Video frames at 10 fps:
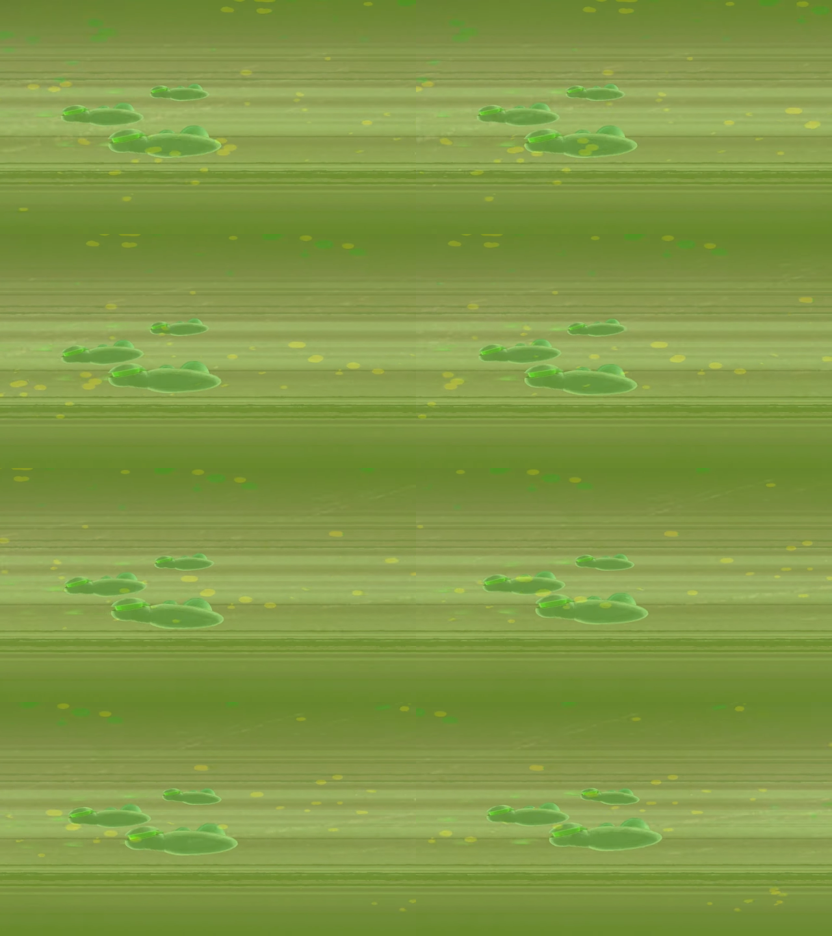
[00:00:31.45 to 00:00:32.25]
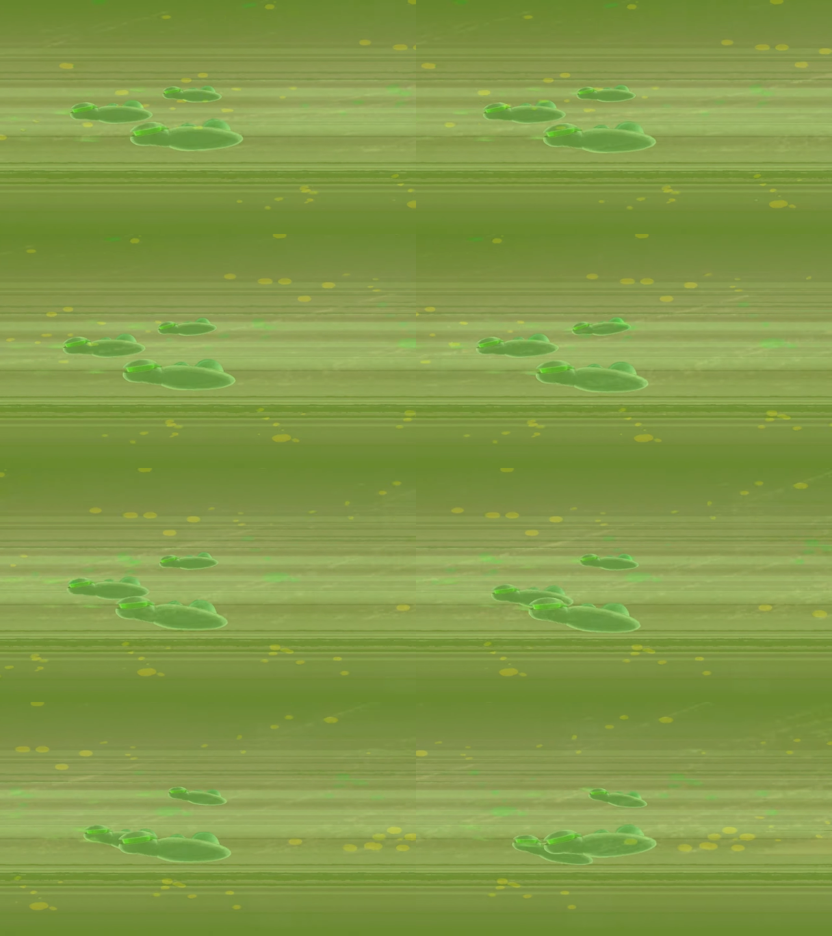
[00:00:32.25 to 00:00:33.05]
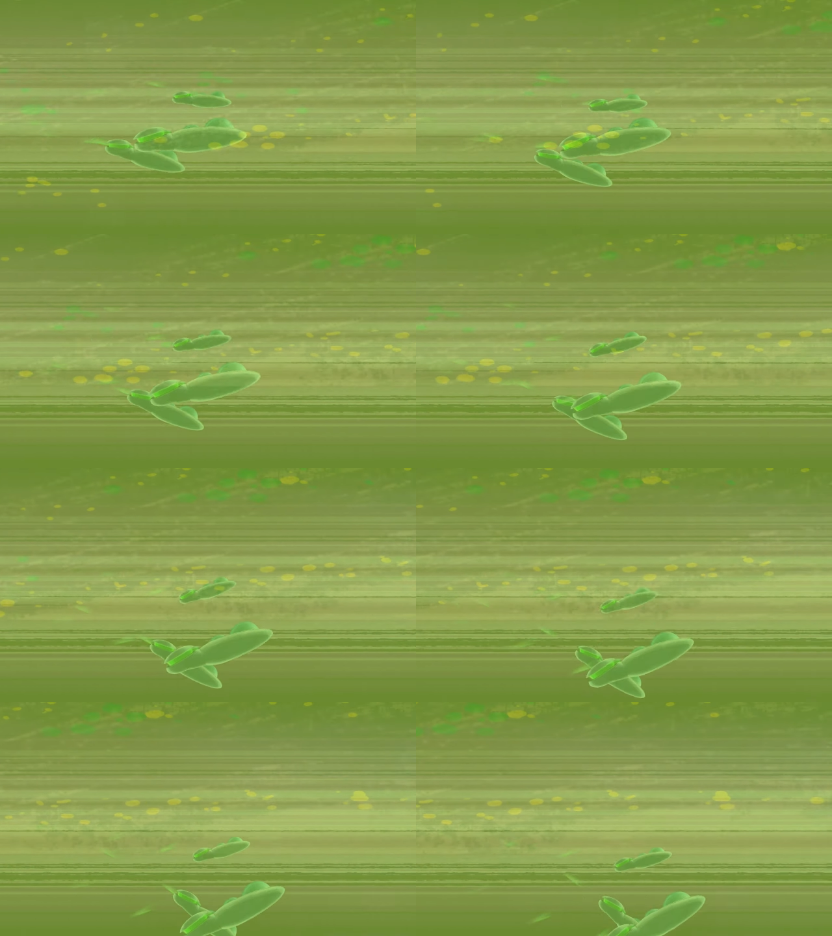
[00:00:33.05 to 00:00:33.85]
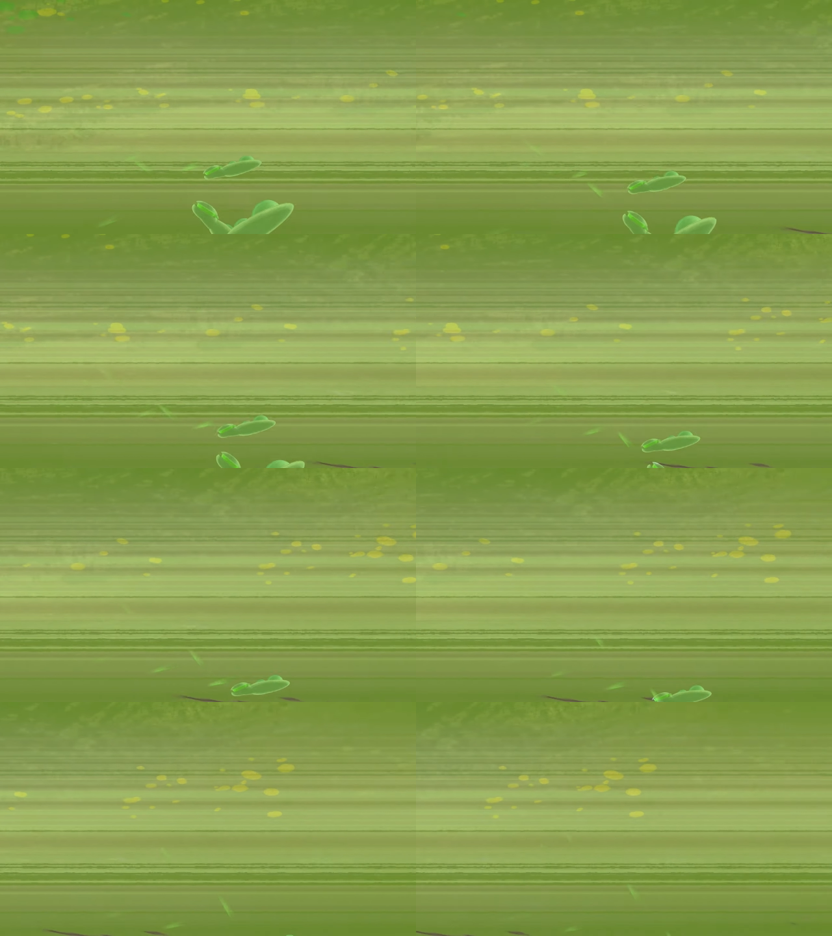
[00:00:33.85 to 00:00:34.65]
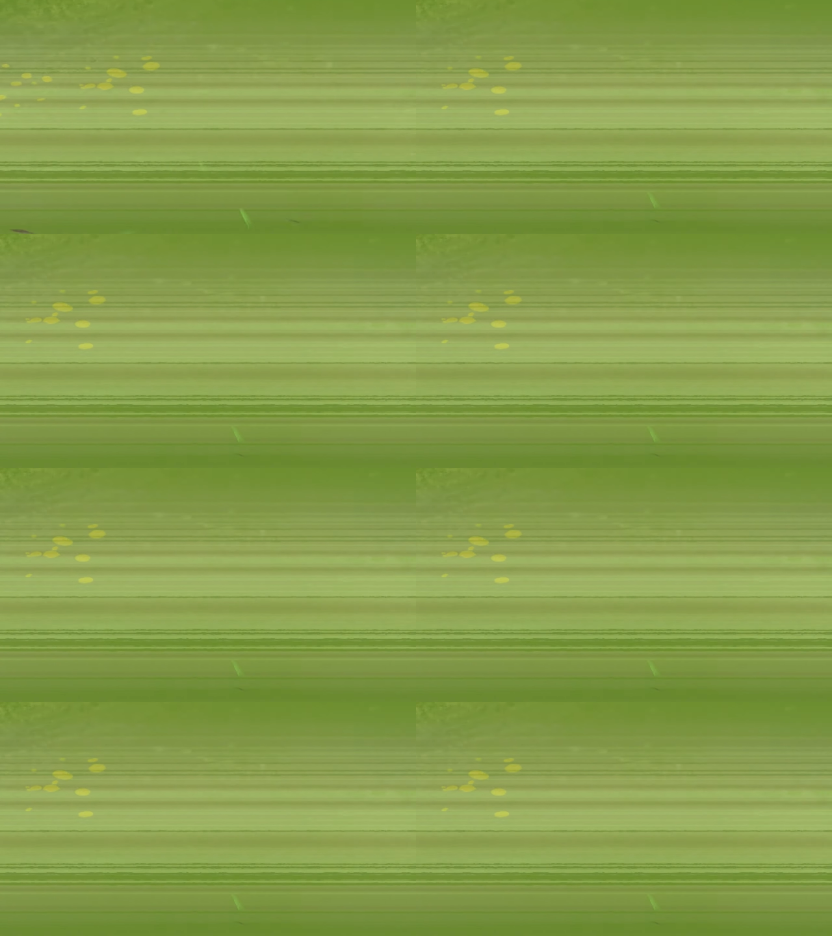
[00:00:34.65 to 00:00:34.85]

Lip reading: Nobody's mouth can be seen.